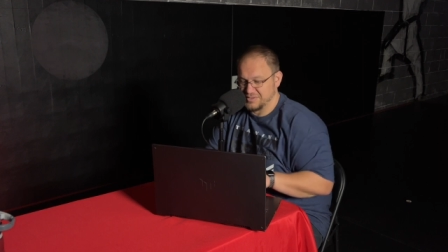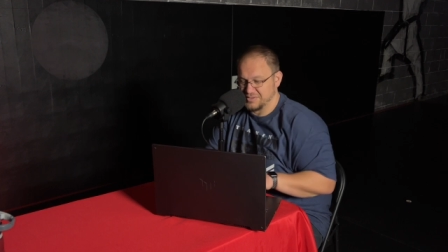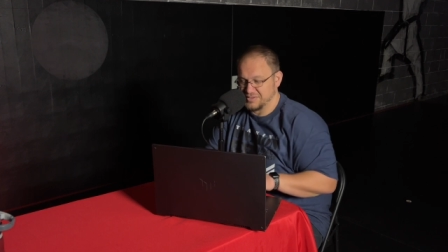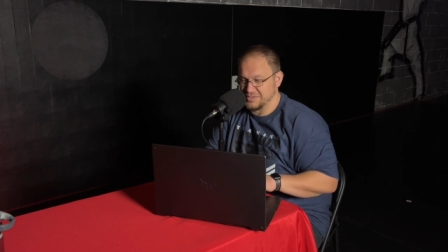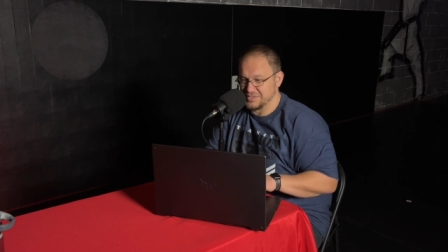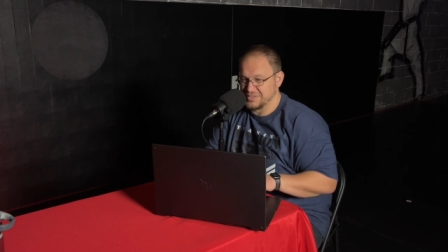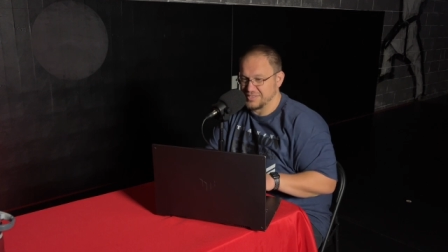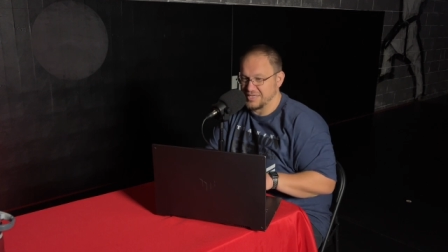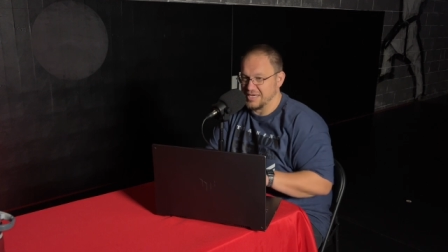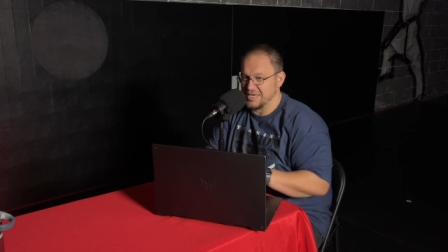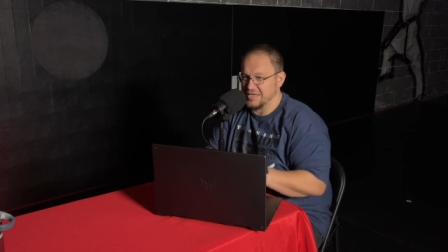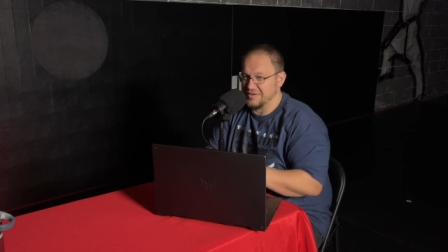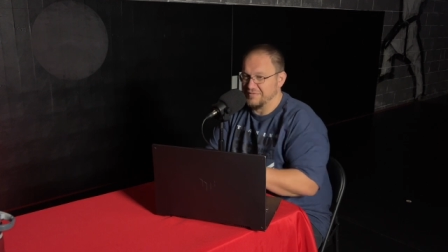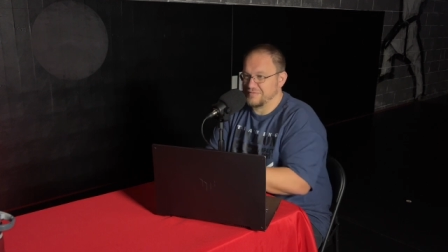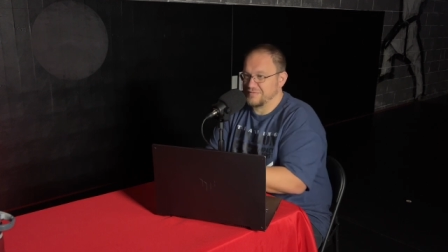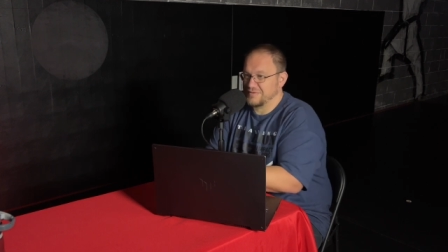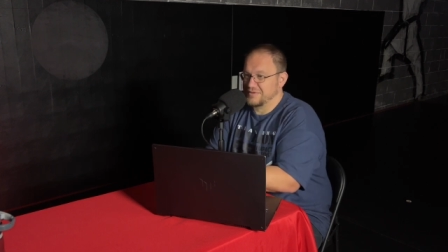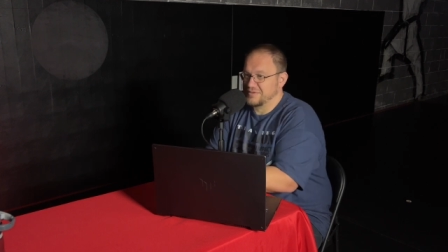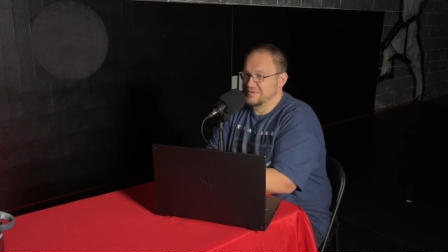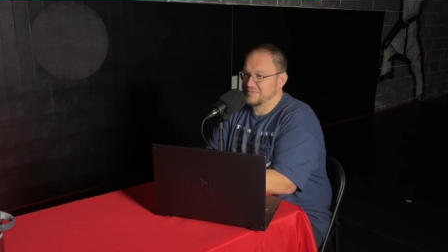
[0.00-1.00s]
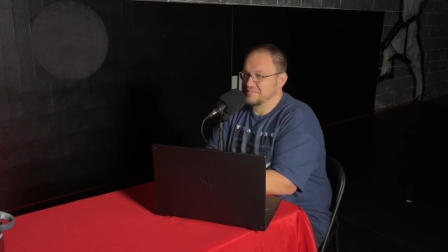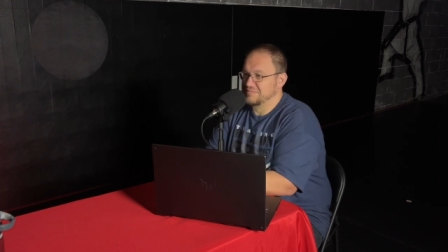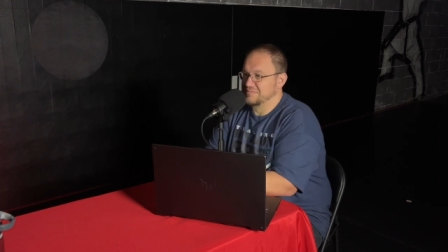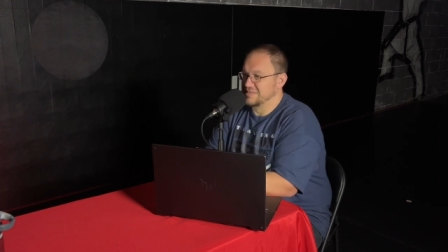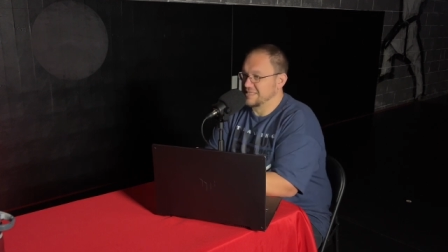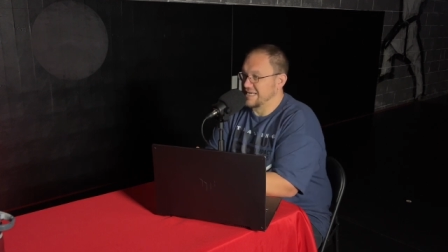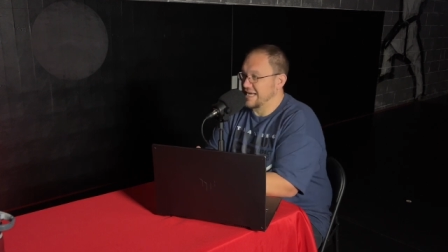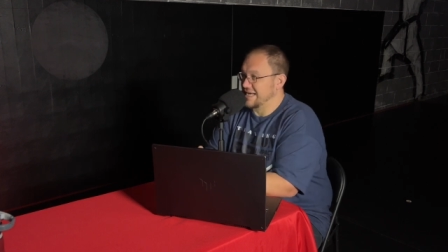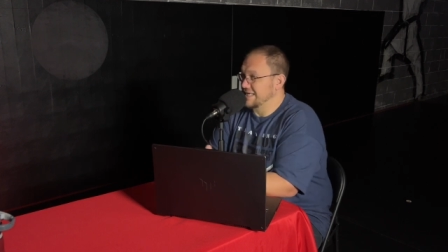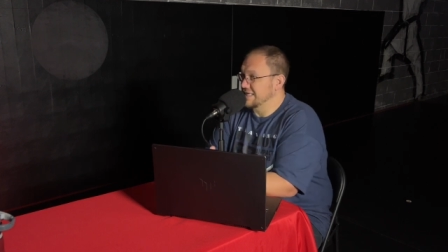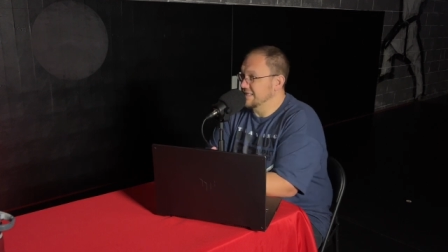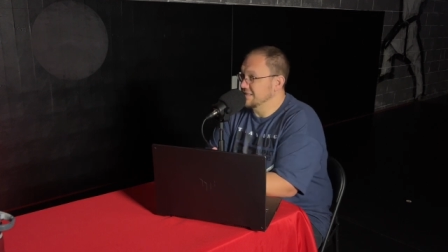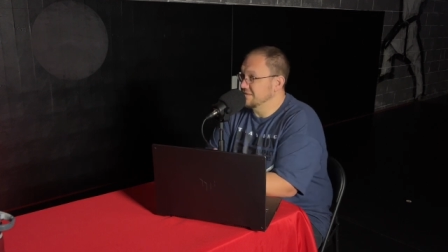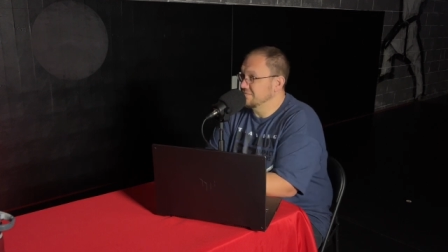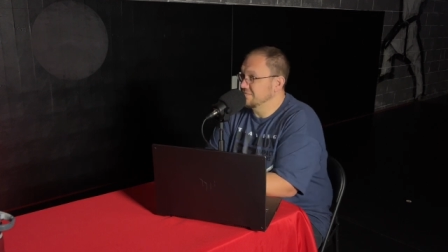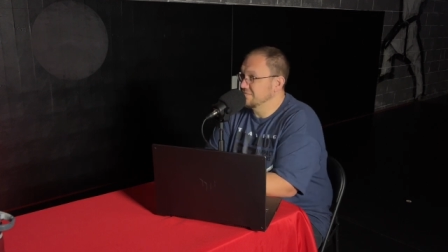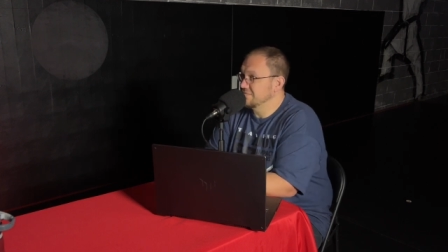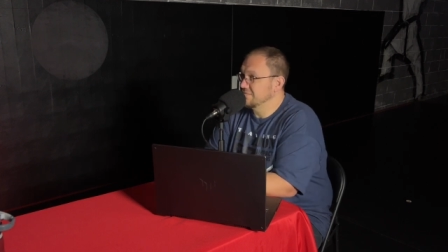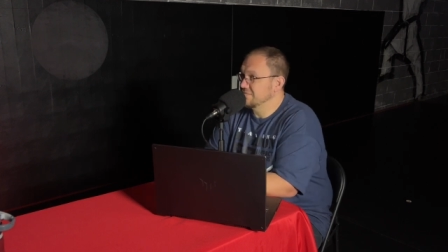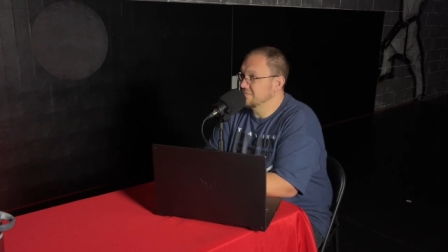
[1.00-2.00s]
to mm-hmm. just kind of stay hidden.
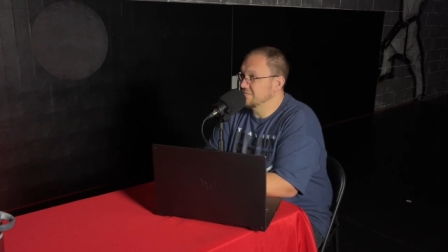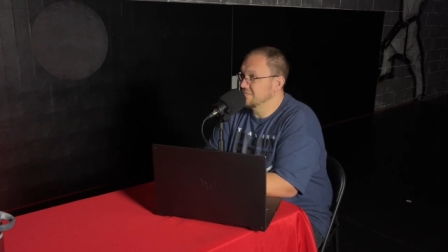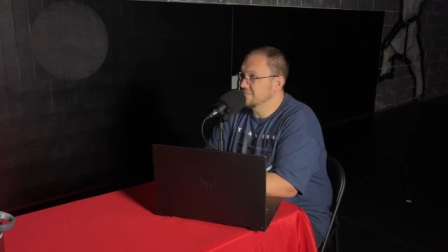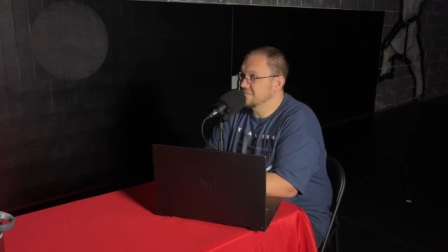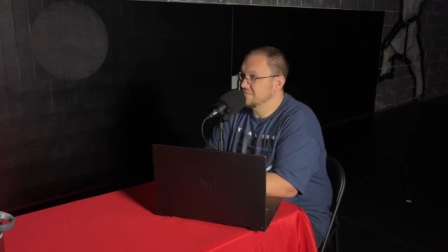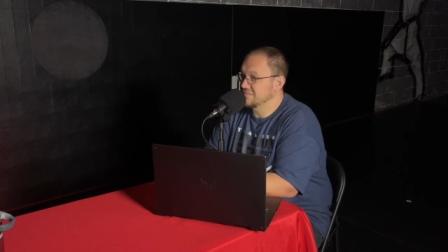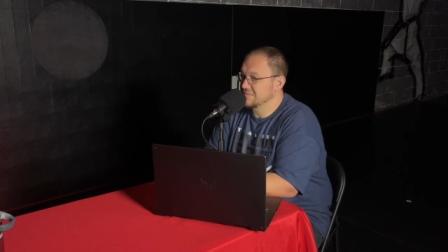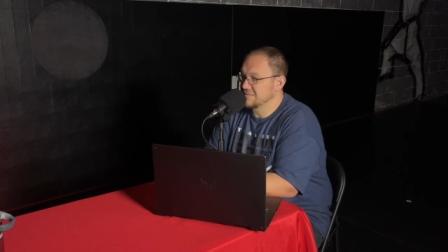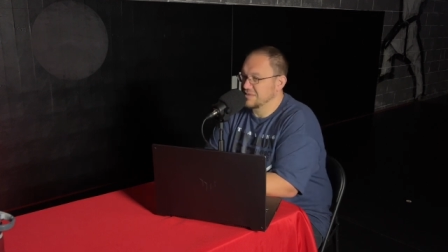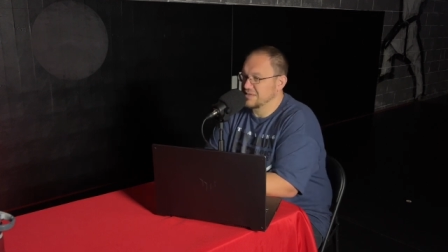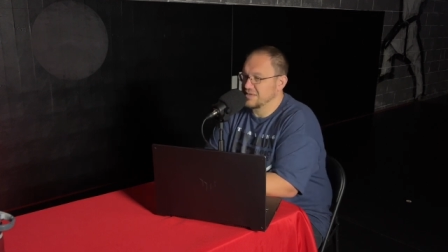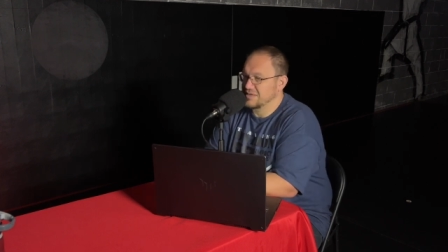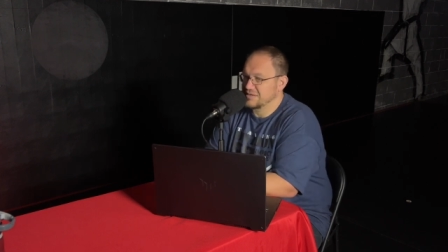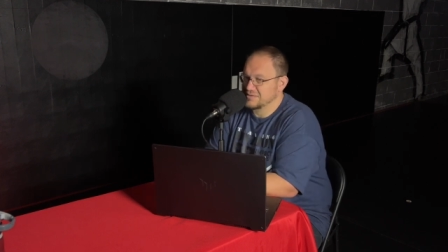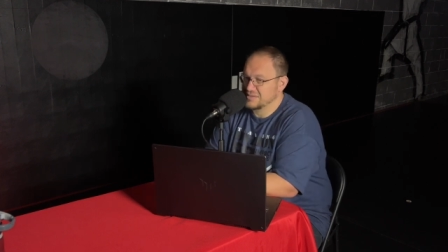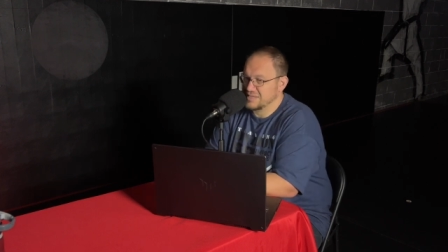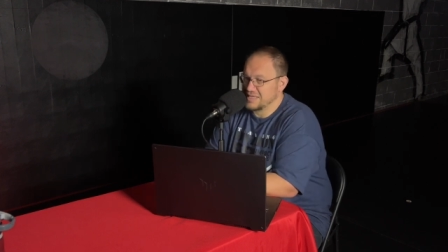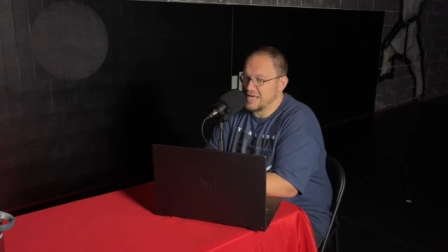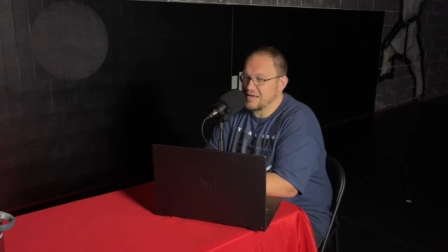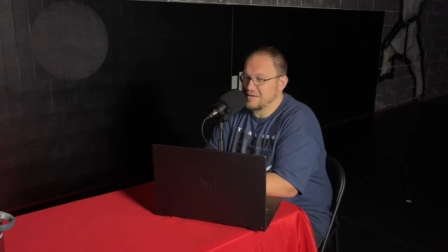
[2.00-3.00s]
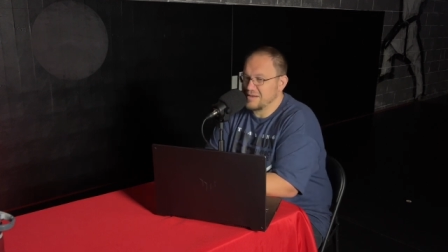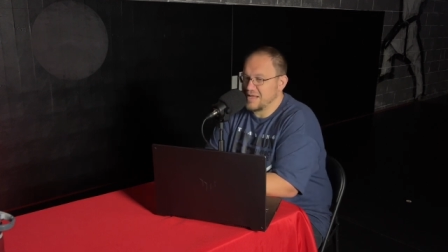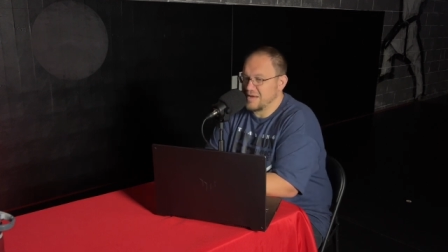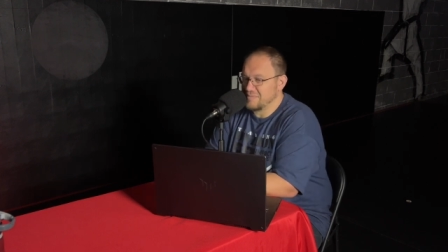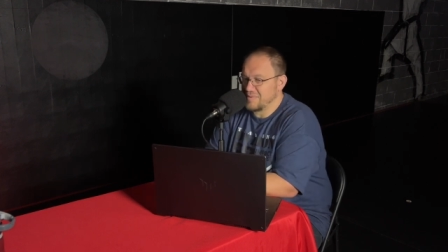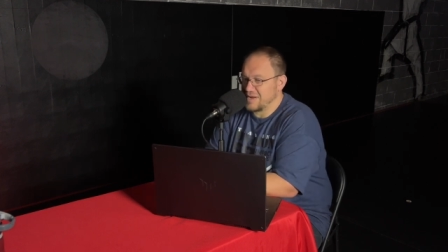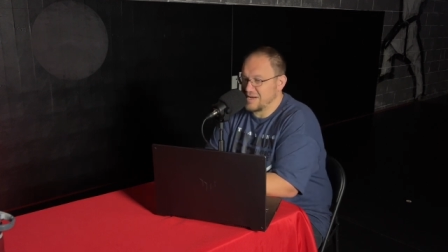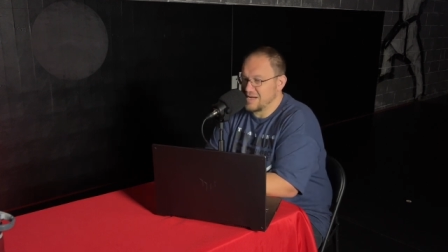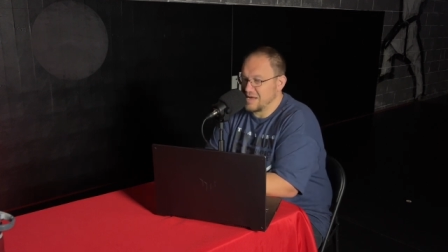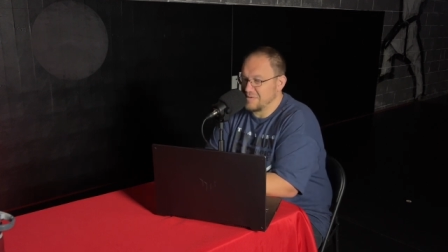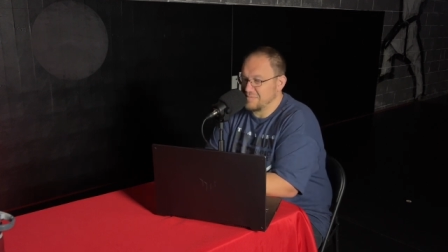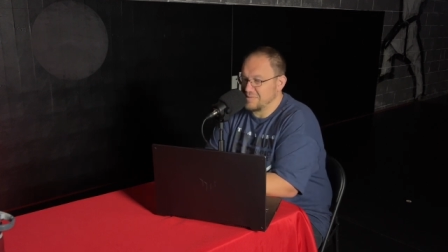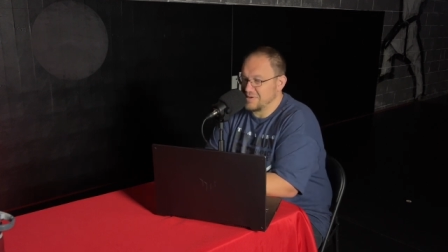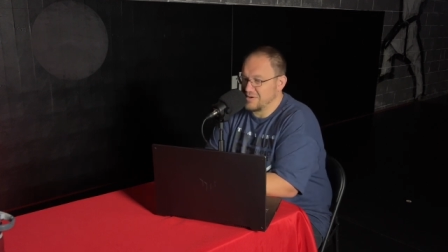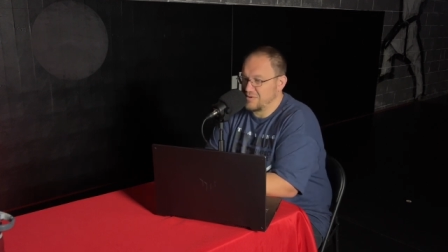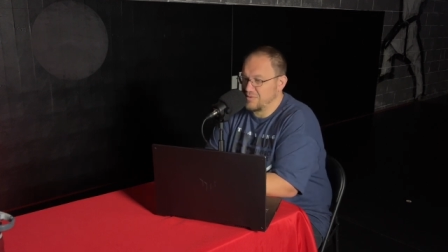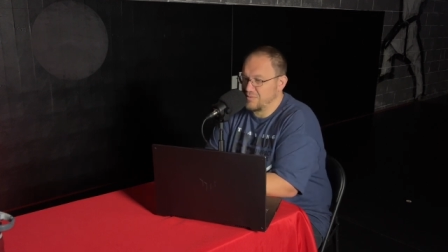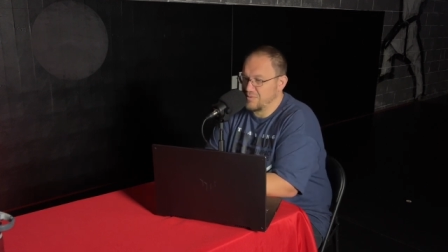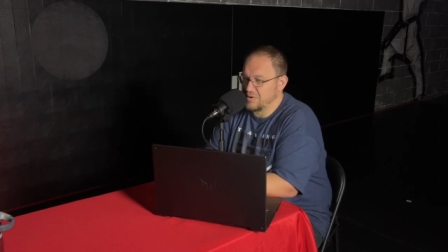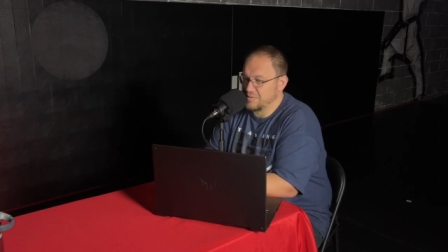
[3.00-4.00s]
You know, so that that may not be
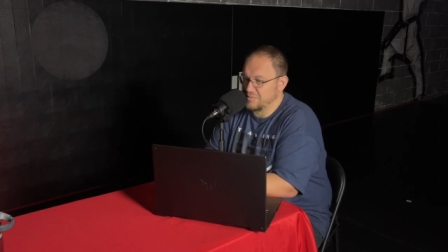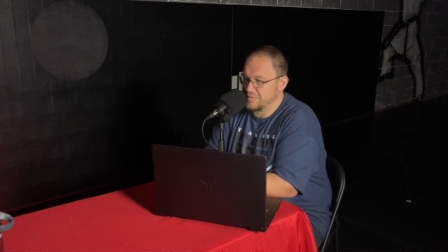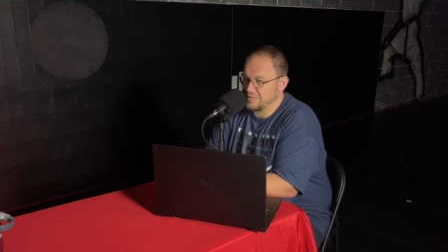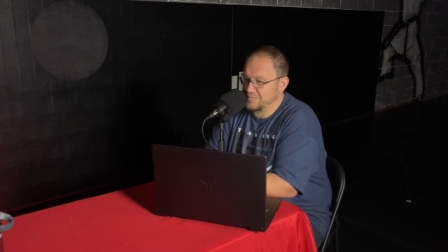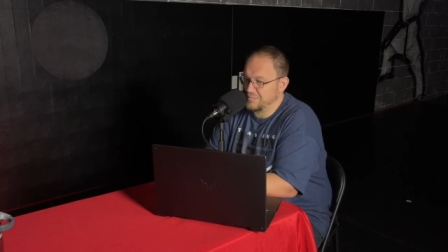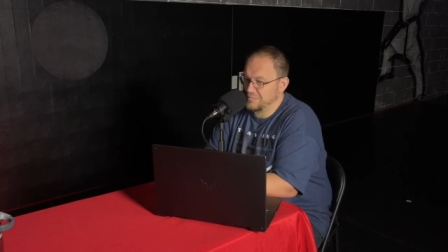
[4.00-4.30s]
horrible.